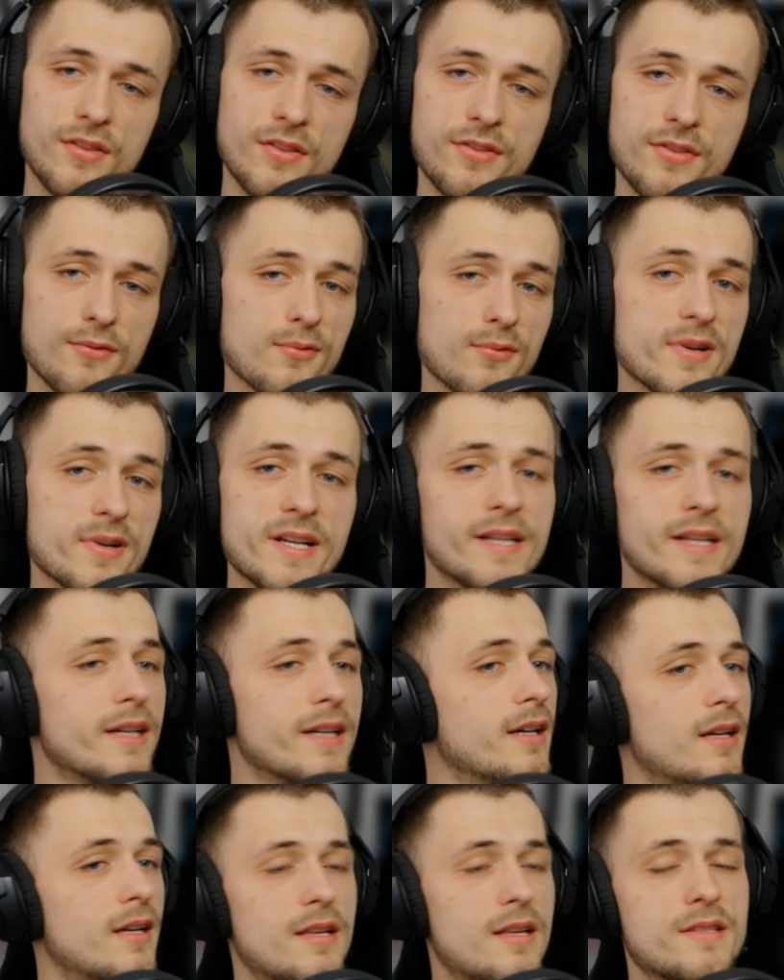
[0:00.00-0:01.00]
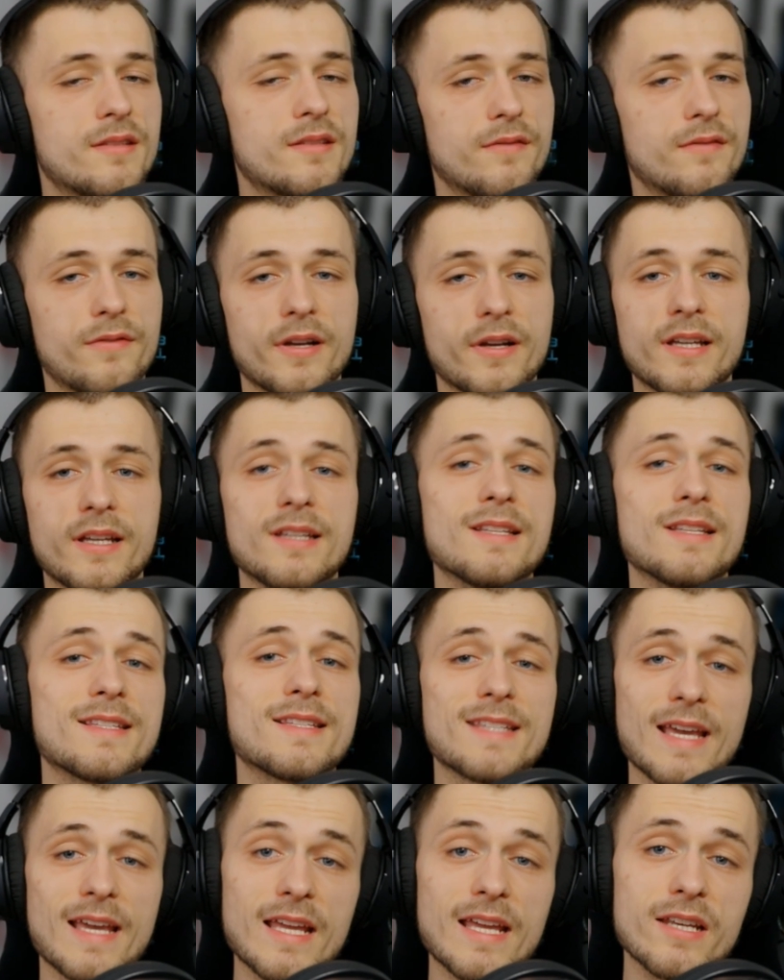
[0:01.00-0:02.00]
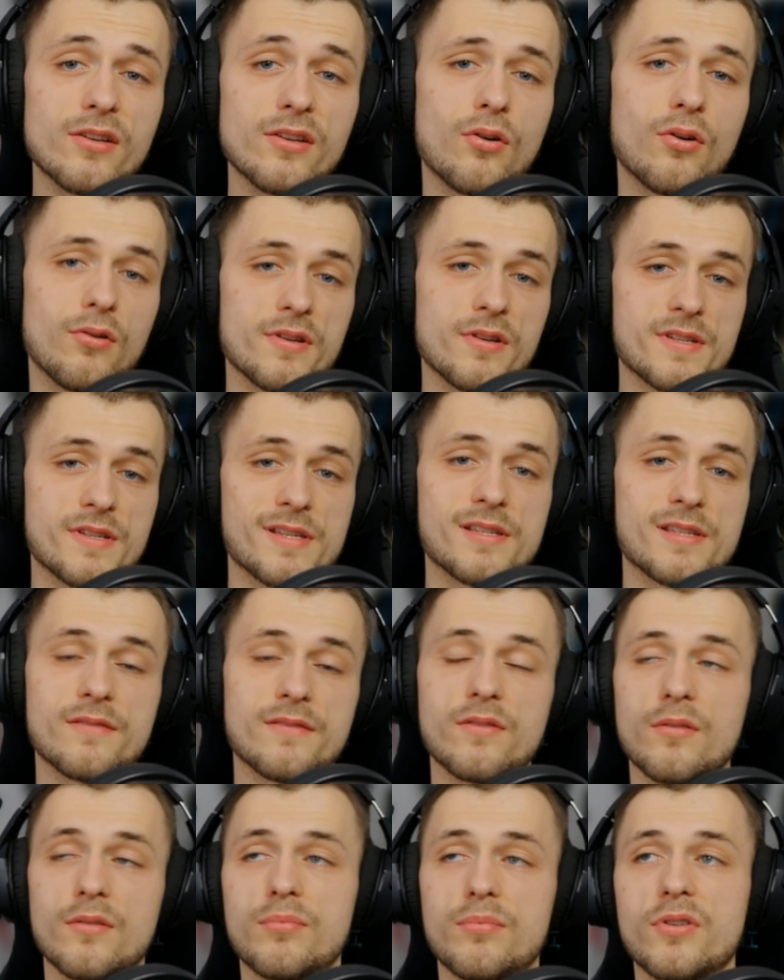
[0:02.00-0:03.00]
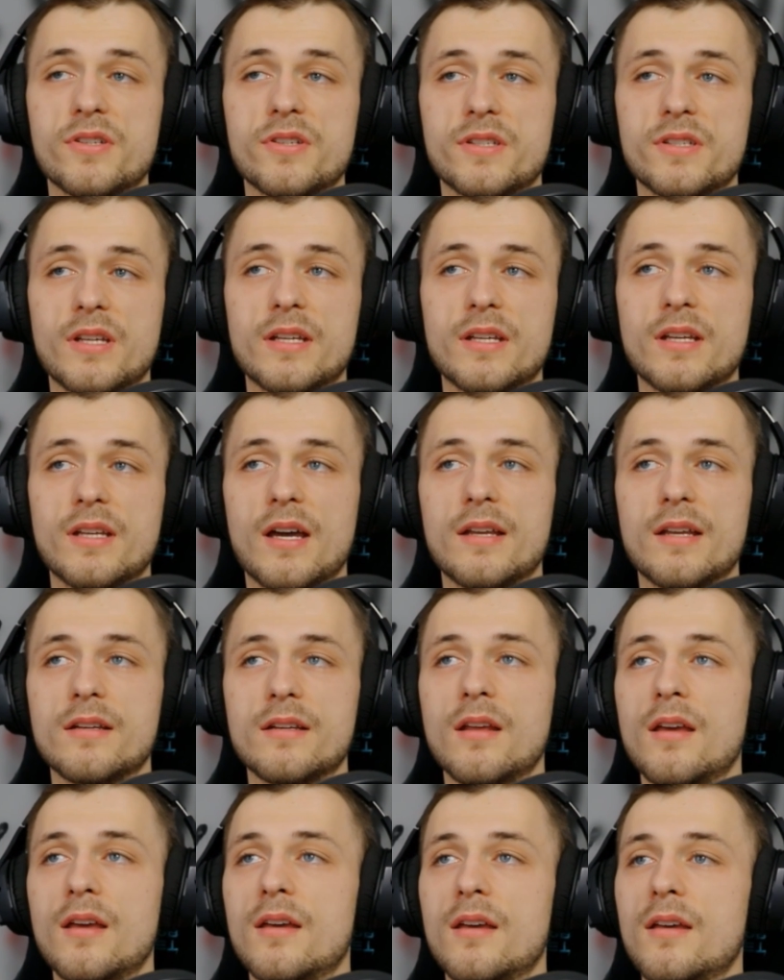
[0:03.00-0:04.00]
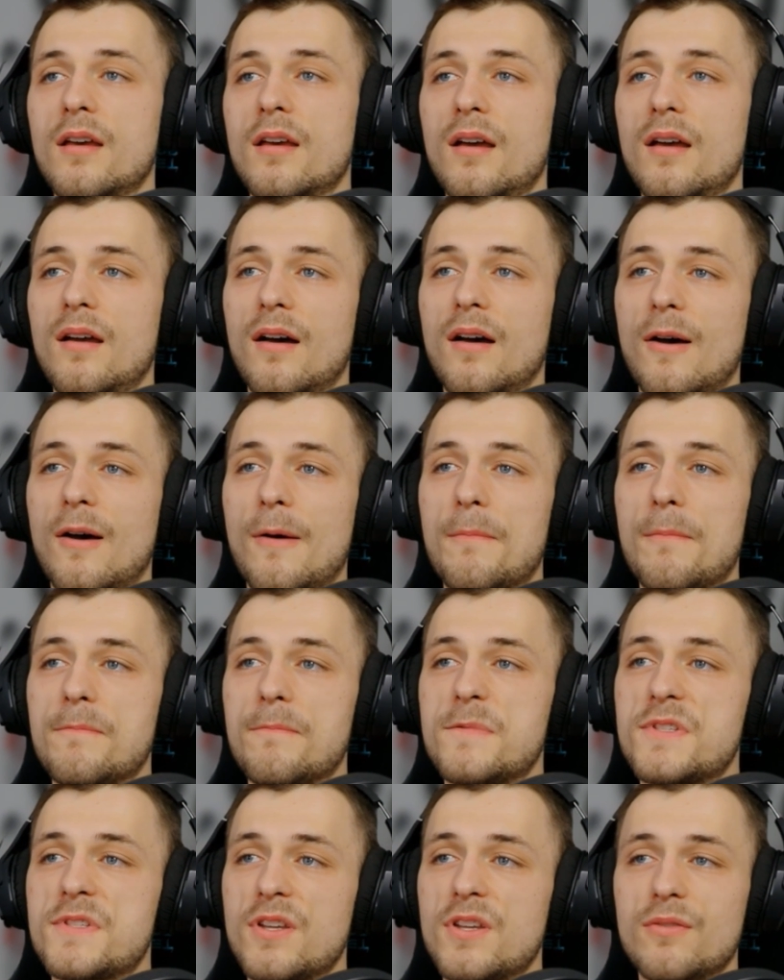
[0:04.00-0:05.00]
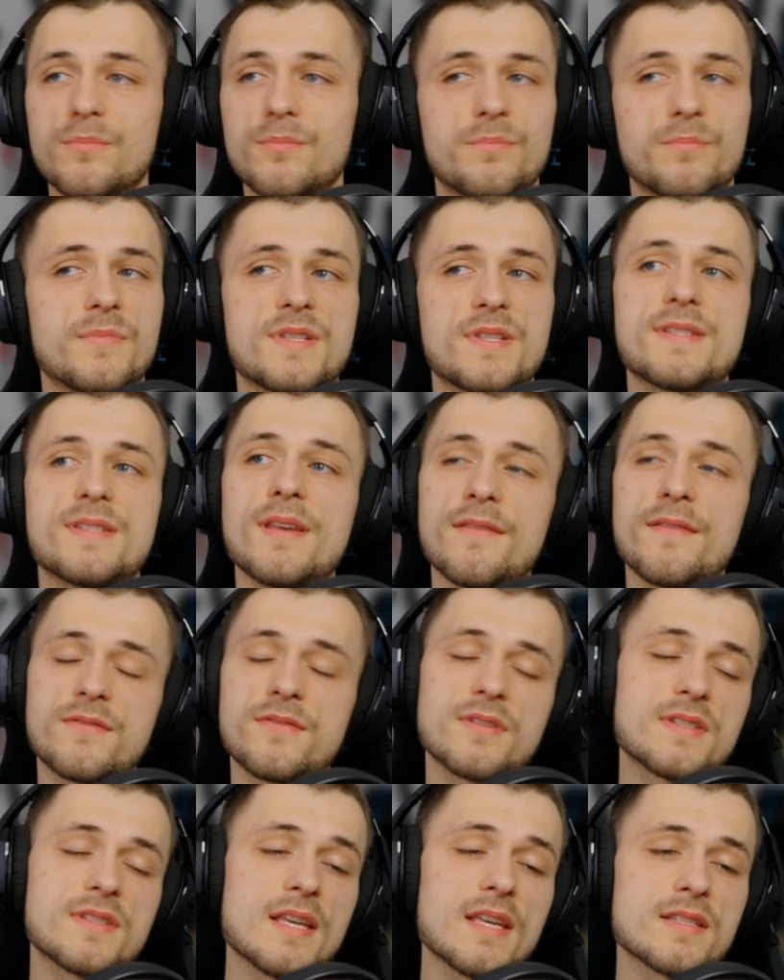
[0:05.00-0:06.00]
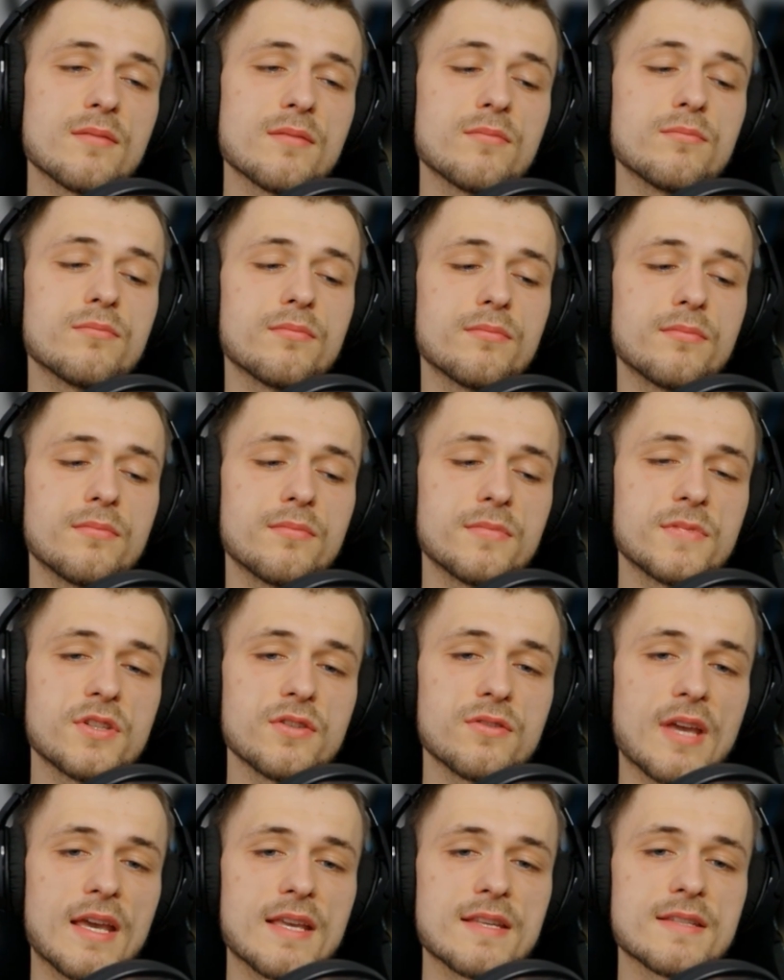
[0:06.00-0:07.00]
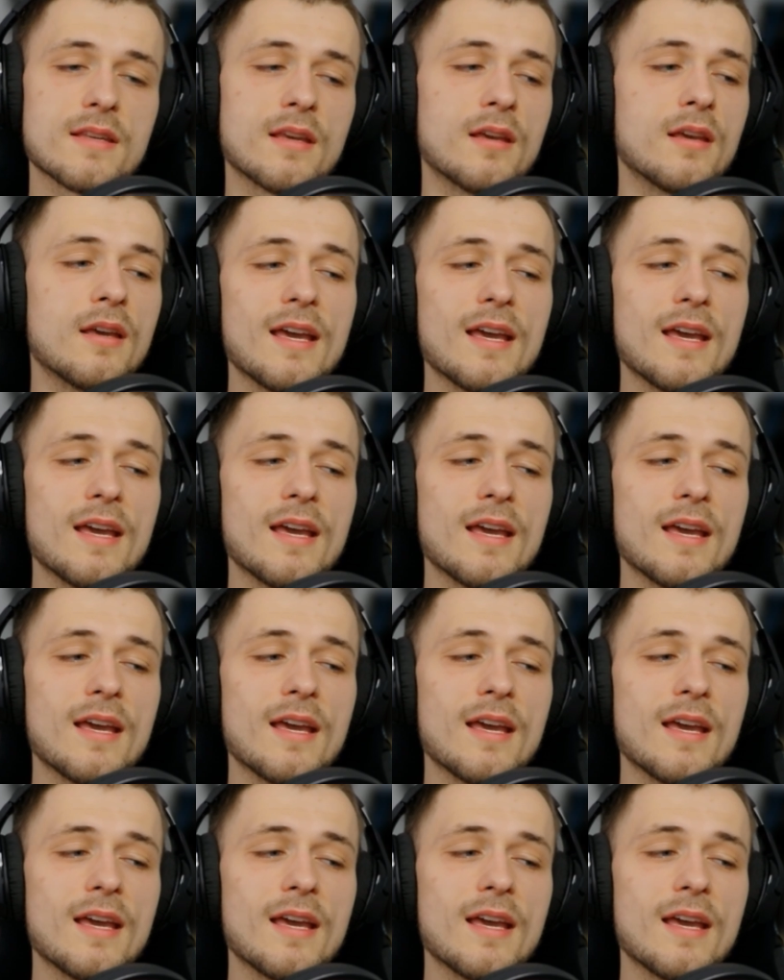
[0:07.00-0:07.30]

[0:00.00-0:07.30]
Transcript: 3 to freaking 10 courses if you're pushing it done. So set some due dates.